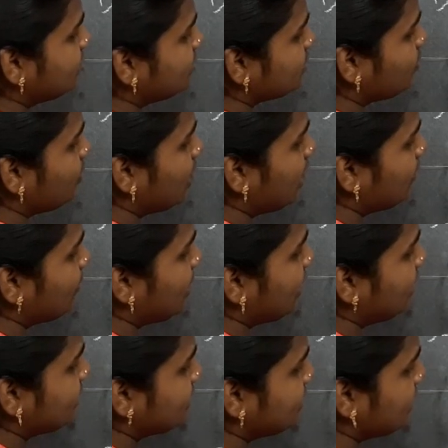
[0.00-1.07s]
square
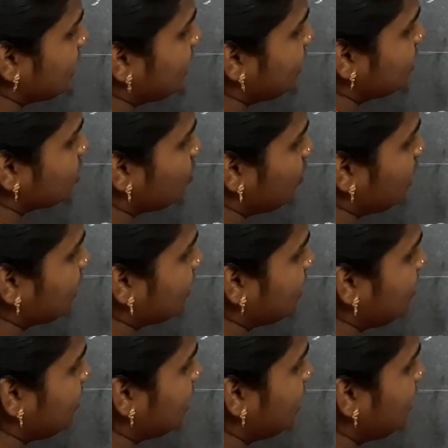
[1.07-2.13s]
minus sine square
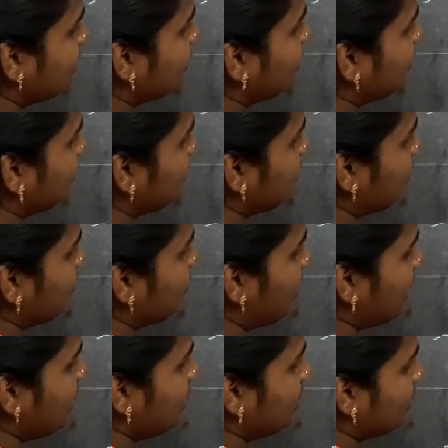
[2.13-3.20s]
theta by
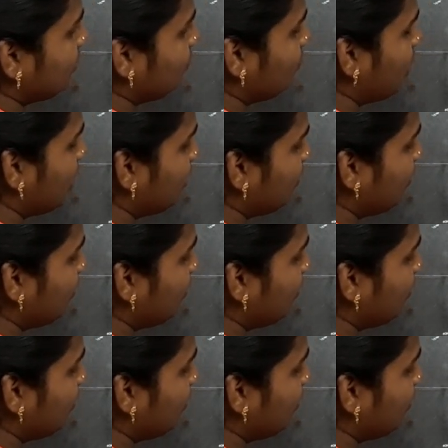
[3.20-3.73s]
1